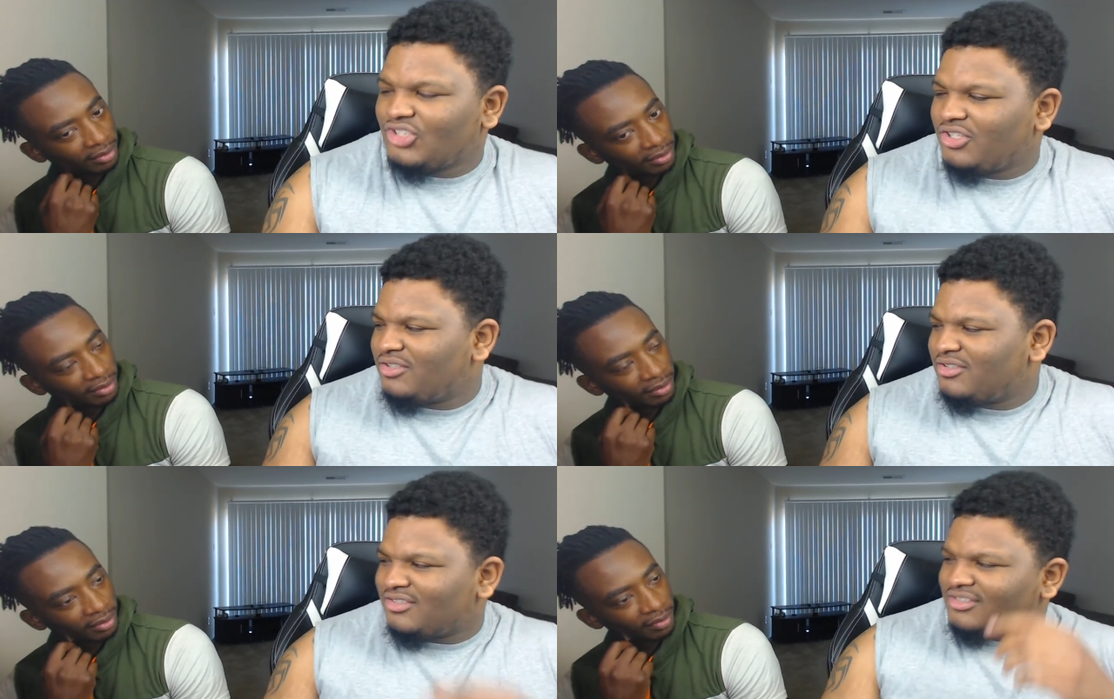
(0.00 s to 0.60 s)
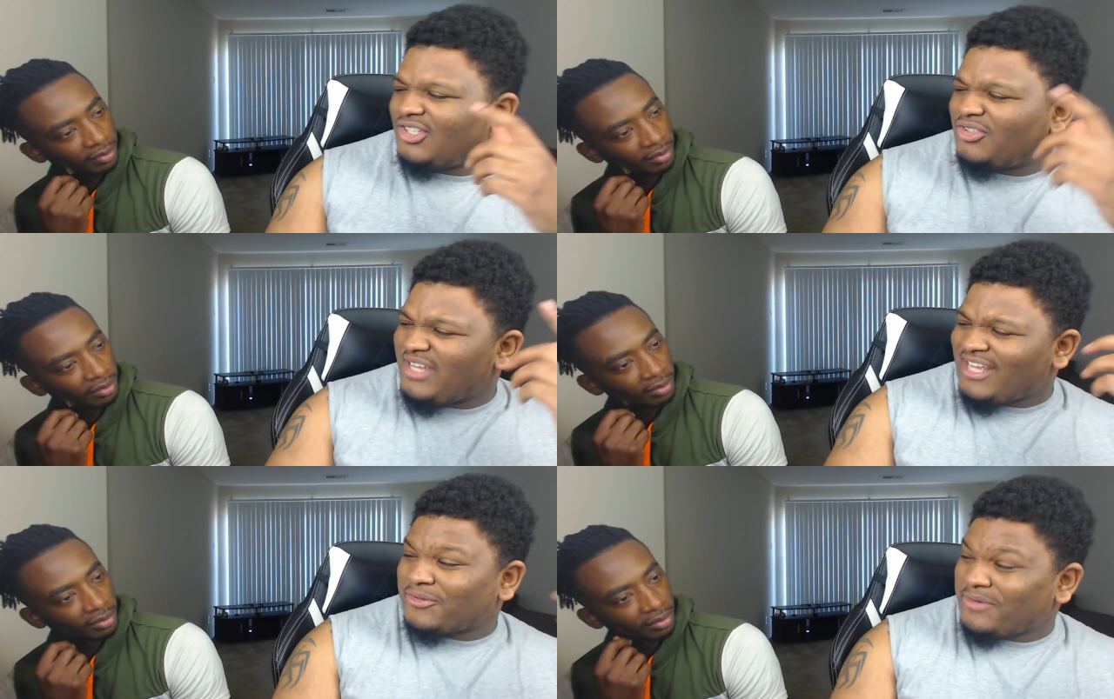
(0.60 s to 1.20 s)
Speaker 1: you so you
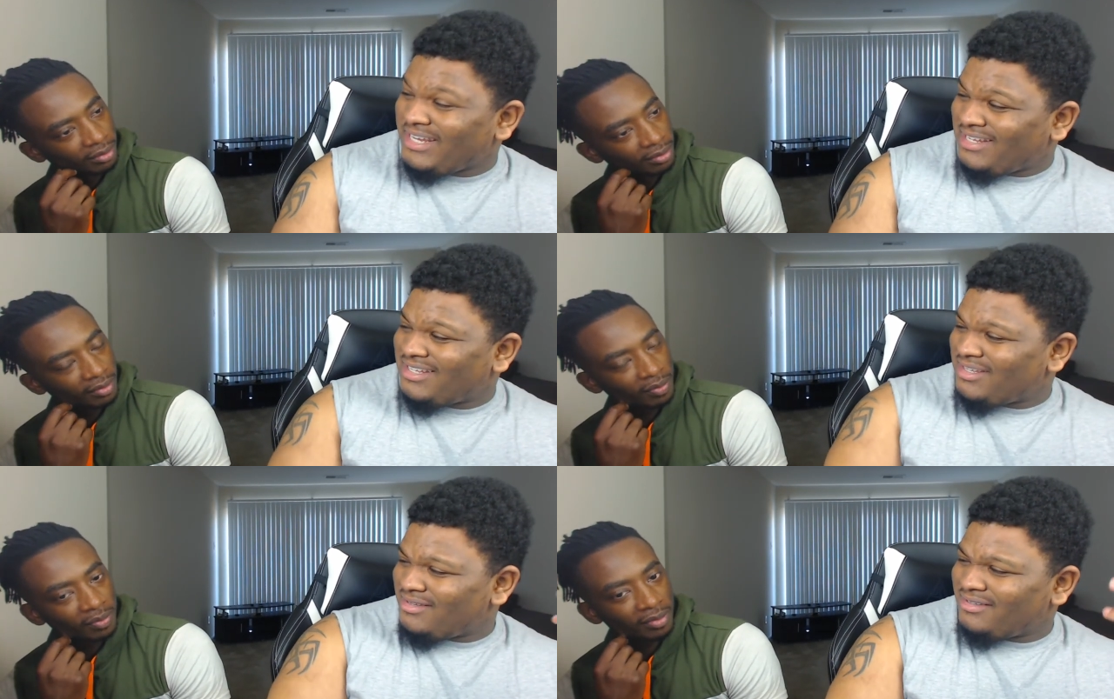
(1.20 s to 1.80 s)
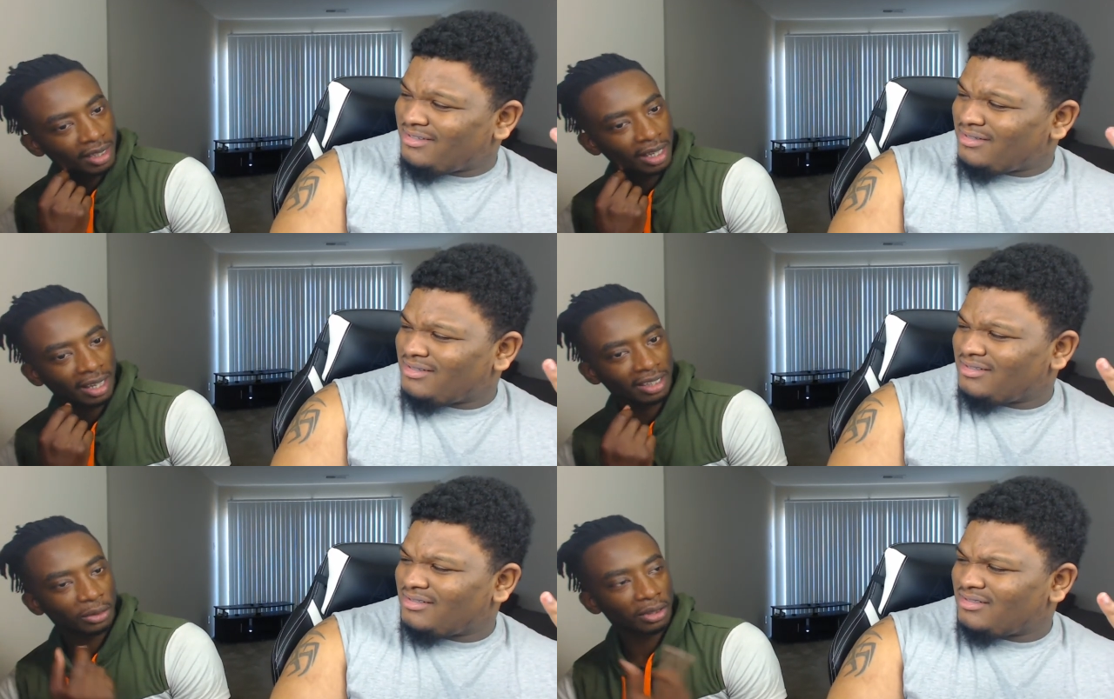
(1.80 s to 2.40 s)
had three?
Speaker 2: Yeah, I had
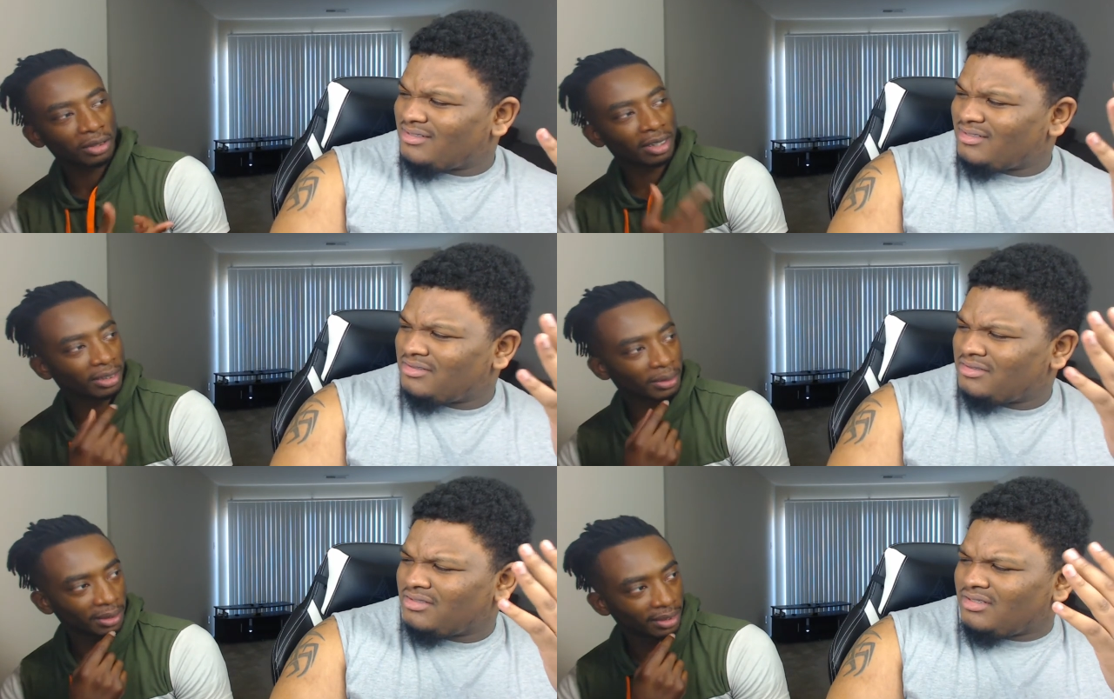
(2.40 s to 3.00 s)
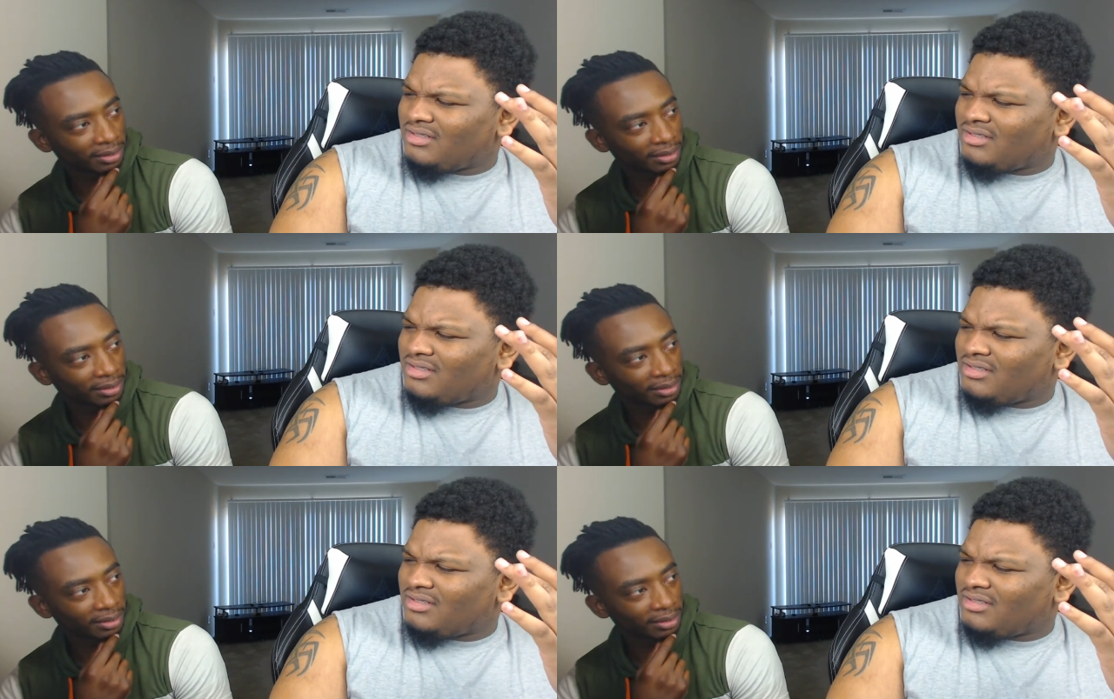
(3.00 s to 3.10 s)
three. You had three.